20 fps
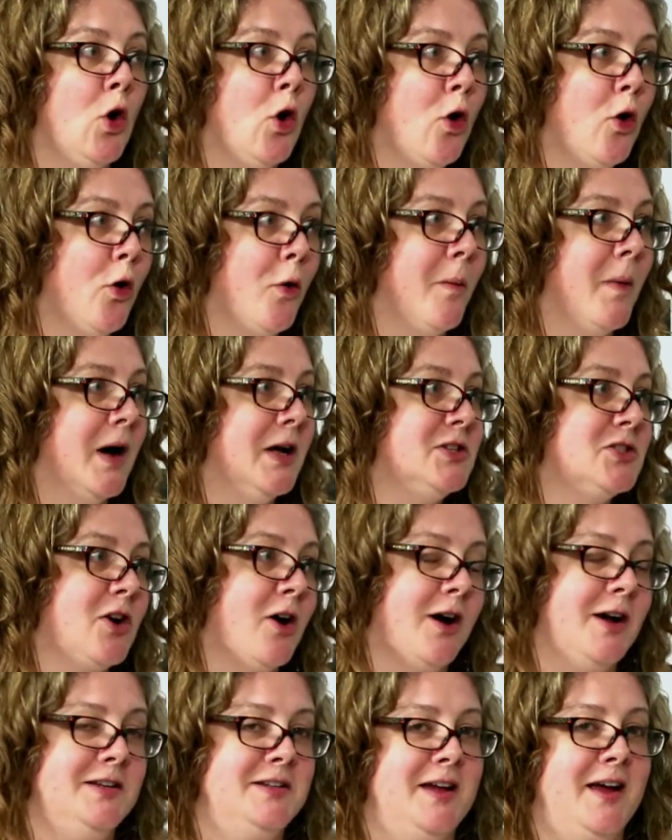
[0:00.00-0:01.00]
so
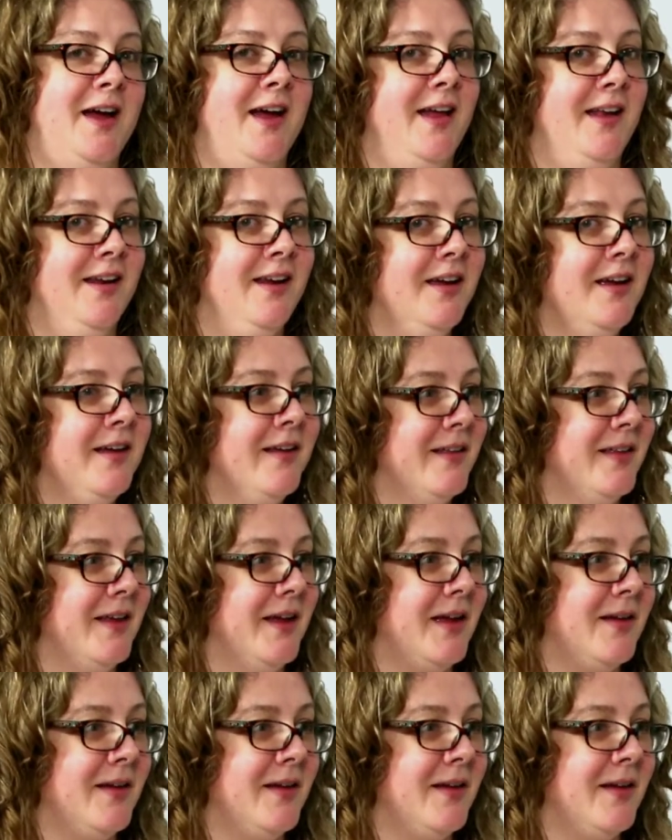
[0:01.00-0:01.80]
much content. Yeah.